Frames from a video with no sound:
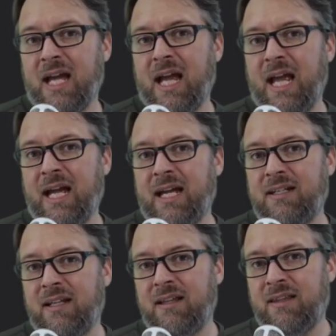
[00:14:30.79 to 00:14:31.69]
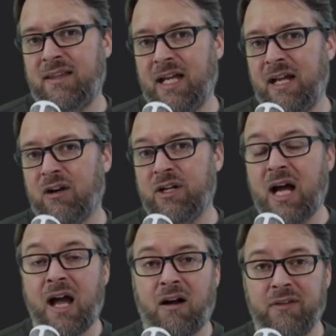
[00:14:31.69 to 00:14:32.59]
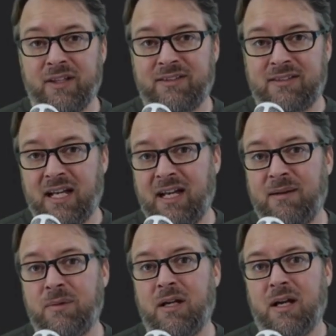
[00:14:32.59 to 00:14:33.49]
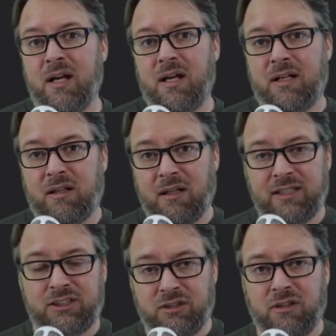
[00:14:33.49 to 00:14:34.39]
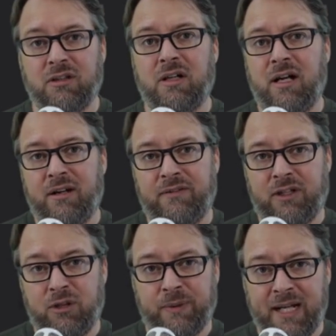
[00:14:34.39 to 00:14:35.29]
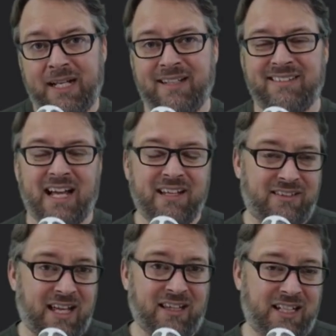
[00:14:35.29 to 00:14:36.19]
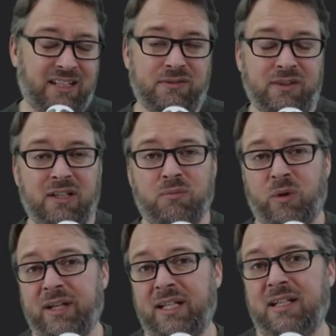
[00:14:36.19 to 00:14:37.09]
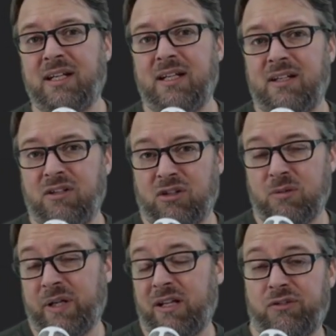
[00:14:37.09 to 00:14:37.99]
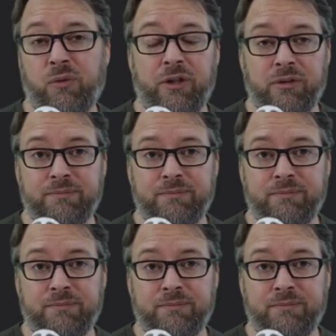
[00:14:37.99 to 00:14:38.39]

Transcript: and they are not on the same cluster of Kubernetes as that Linux VM running your Kubernetes for you.